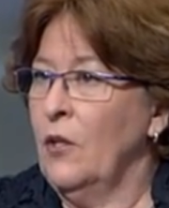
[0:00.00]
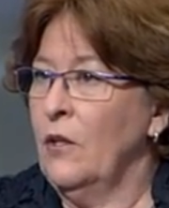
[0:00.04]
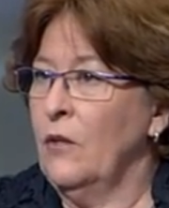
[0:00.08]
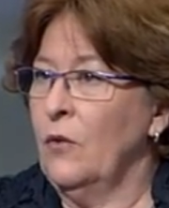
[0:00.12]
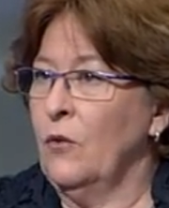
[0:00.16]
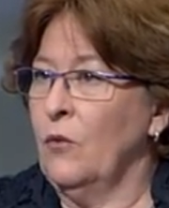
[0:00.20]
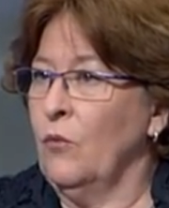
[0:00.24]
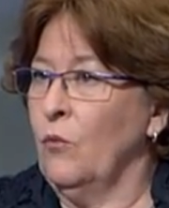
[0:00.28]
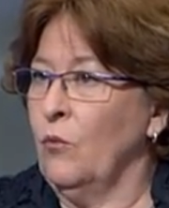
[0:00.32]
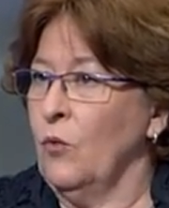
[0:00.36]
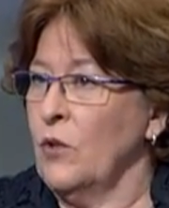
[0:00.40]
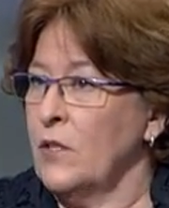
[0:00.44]

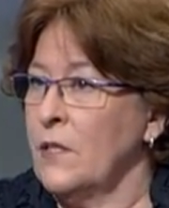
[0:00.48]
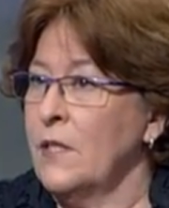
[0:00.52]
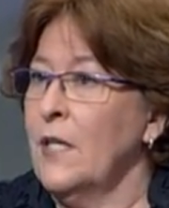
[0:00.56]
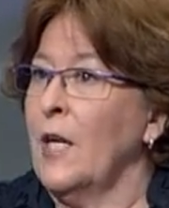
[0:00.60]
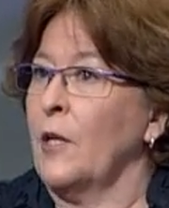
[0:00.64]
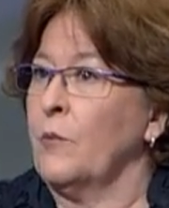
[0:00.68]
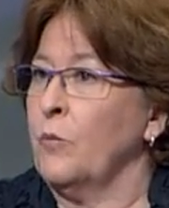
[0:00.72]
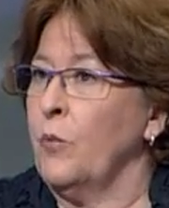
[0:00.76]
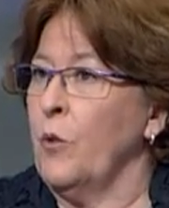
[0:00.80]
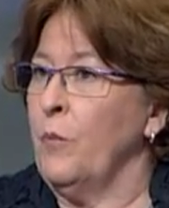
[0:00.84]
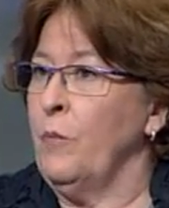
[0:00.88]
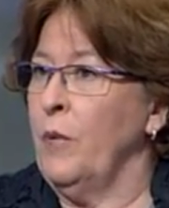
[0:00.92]
was
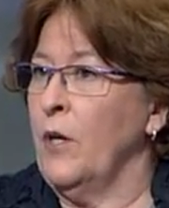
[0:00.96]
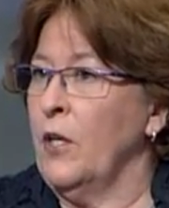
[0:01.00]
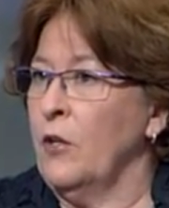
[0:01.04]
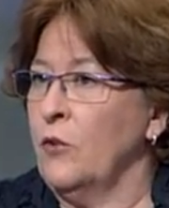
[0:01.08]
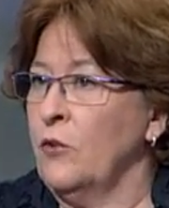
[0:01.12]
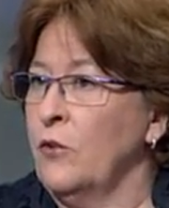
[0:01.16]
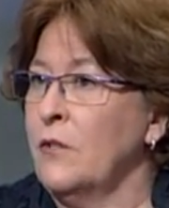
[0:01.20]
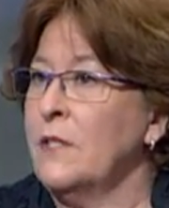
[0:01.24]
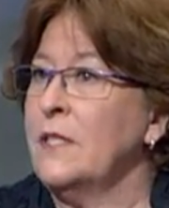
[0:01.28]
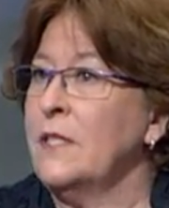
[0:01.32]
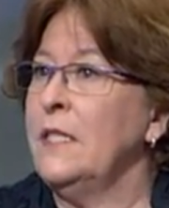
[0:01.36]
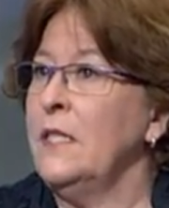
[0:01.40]
not
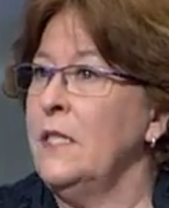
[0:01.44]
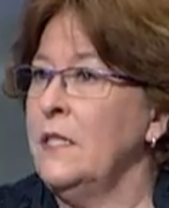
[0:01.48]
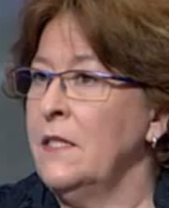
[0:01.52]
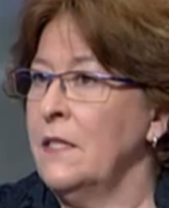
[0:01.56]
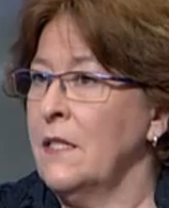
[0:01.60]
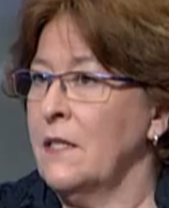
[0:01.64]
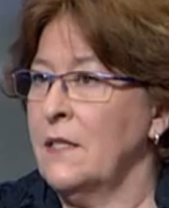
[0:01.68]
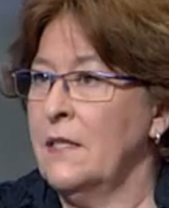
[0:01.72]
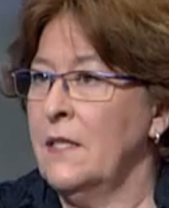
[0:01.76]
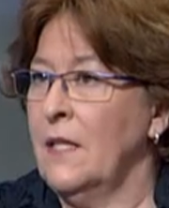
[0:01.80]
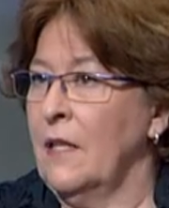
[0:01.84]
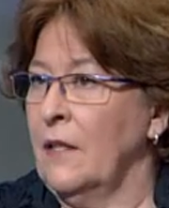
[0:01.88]
prepared to seize
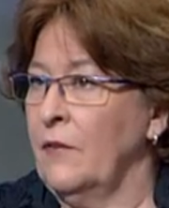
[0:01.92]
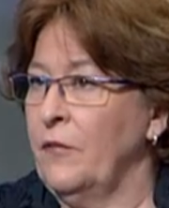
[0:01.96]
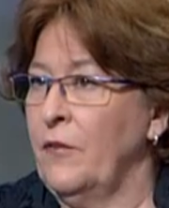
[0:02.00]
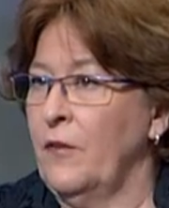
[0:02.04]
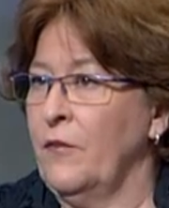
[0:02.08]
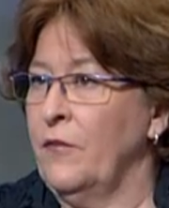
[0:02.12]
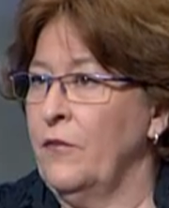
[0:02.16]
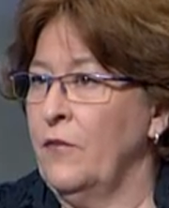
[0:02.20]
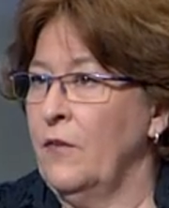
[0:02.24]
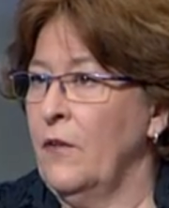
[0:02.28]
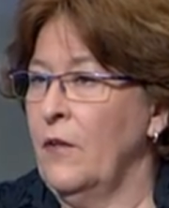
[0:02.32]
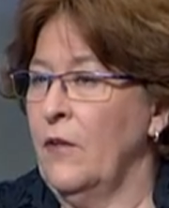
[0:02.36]
itself
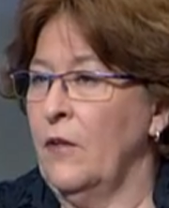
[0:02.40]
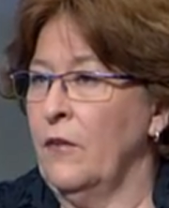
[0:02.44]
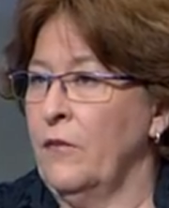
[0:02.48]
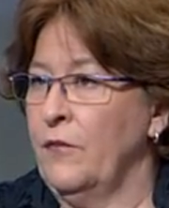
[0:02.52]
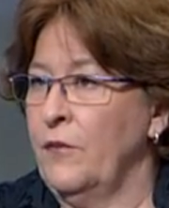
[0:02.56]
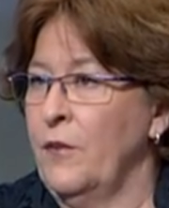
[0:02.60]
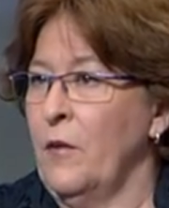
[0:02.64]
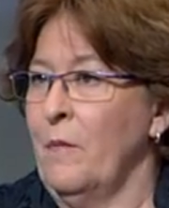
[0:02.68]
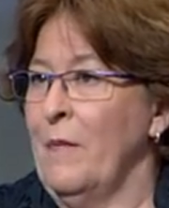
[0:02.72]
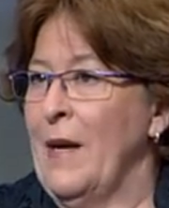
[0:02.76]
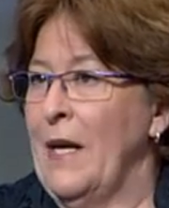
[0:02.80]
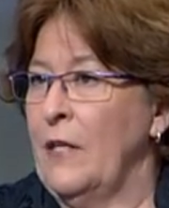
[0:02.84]
of
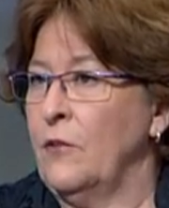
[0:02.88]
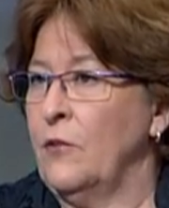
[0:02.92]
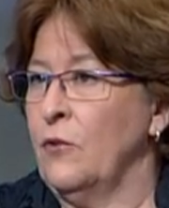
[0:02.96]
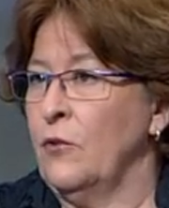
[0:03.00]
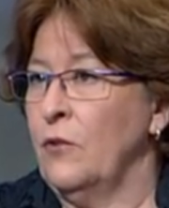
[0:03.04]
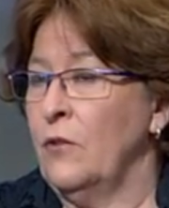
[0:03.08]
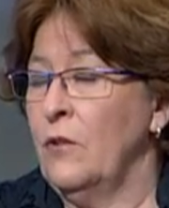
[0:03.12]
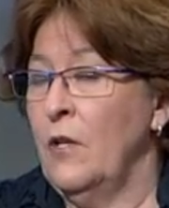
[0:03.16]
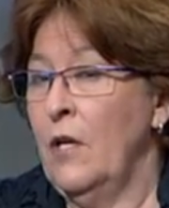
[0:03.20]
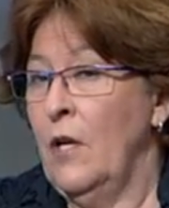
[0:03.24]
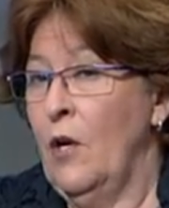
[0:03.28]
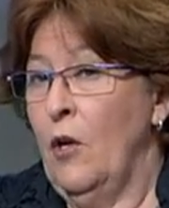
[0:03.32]
the matter,